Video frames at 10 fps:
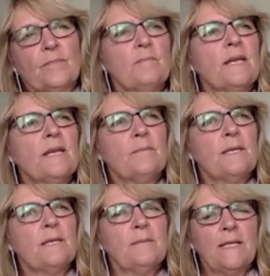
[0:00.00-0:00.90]
Many
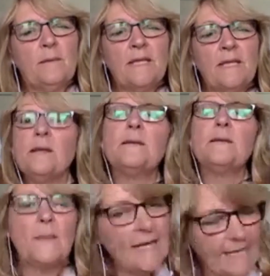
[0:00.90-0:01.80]

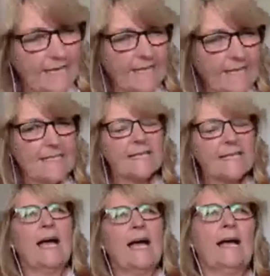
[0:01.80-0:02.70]
years.
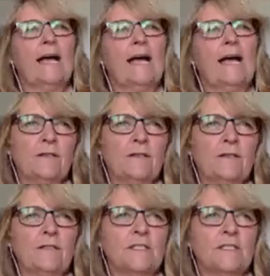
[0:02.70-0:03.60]

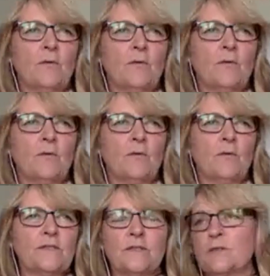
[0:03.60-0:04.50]
And so I
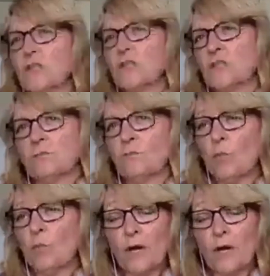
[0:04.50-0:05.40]

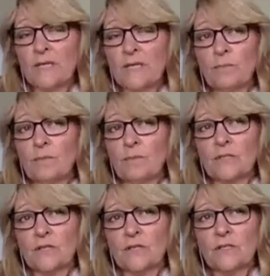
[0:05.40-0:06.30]
when I was
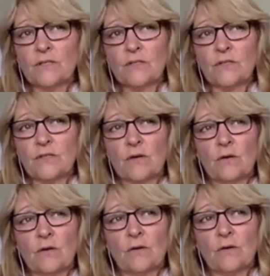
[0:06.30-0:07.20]
unpublished, I just used to go
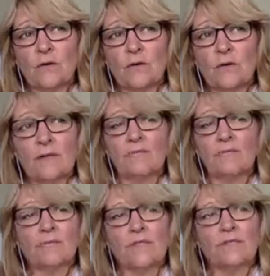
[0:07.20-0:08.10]
along and
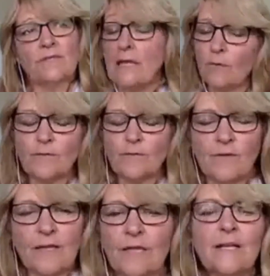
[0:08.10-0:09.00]
just feed off of
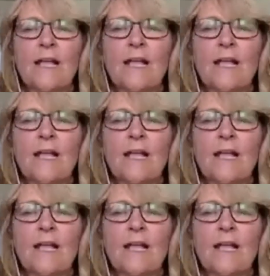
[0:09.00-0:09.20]
the,